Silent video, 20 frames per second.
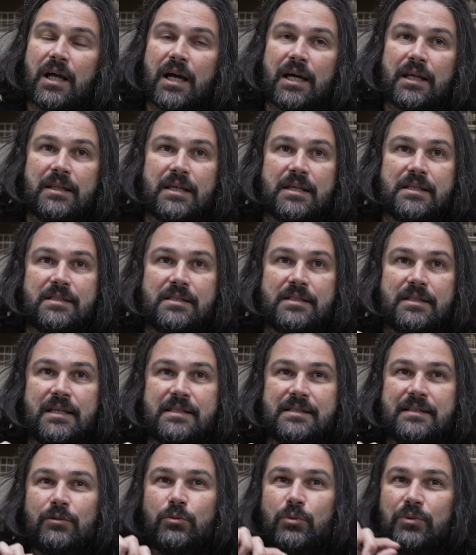like
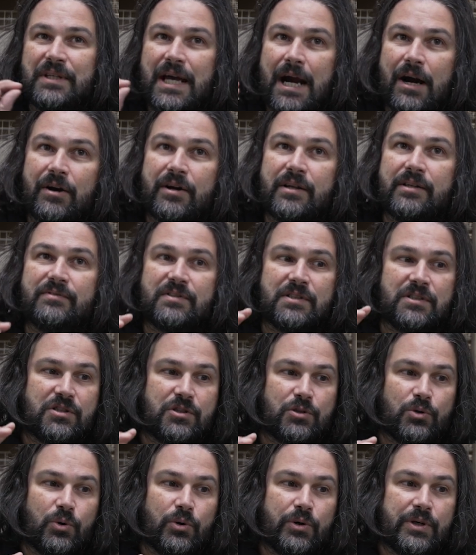there's little narratives and
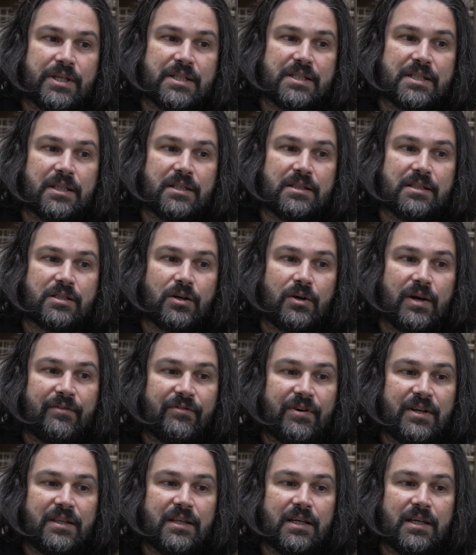stories, and so
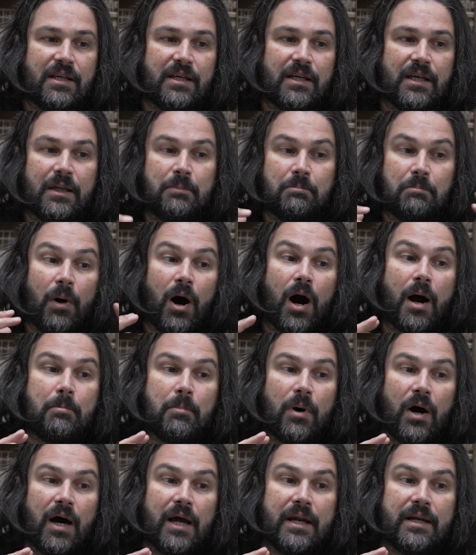everything in my
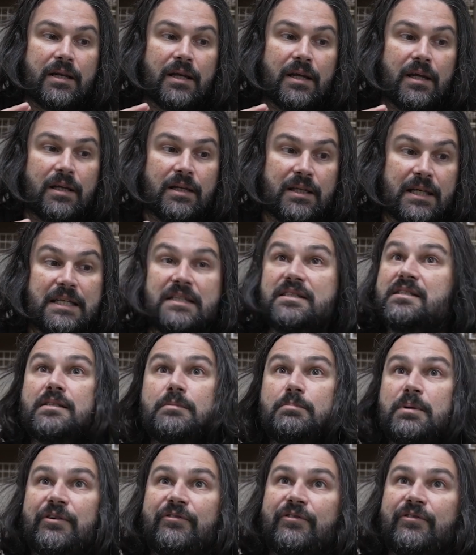mind needs to be